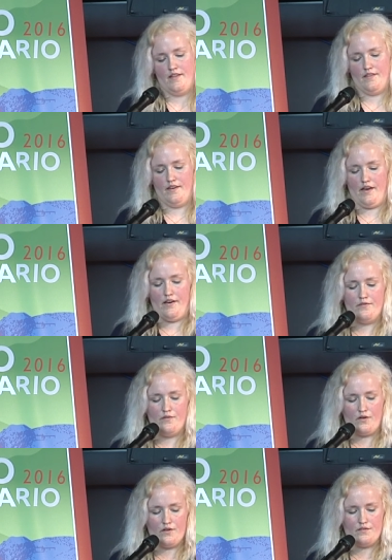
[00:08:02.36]
that I
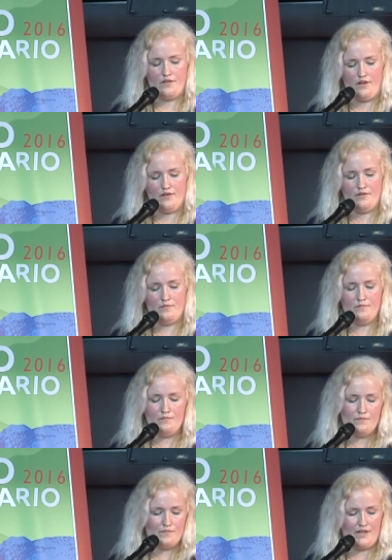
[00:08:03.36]
focused on
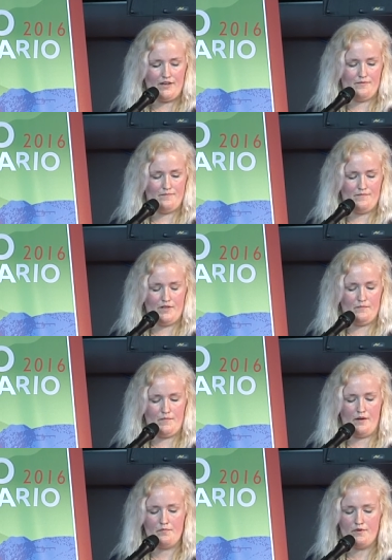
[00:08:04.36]
in
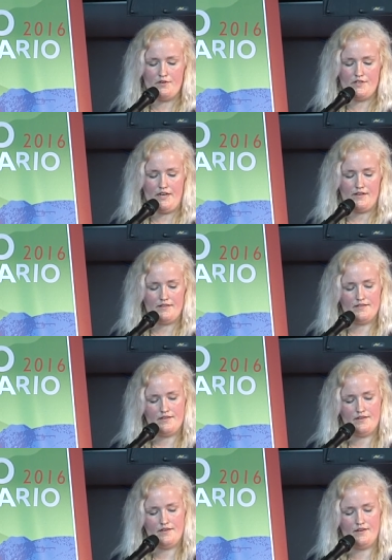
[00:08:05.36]
my project.
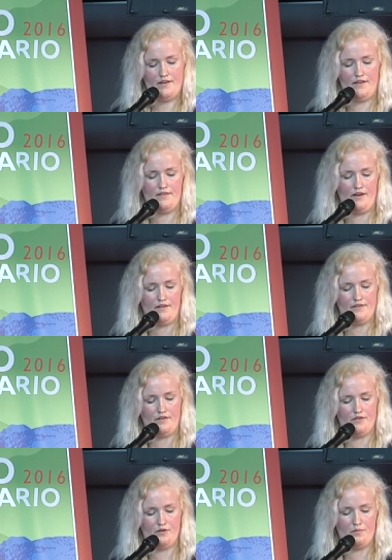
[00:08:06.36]
And there are
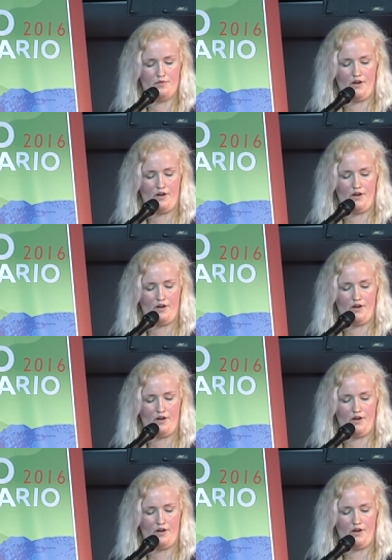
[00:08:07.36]
several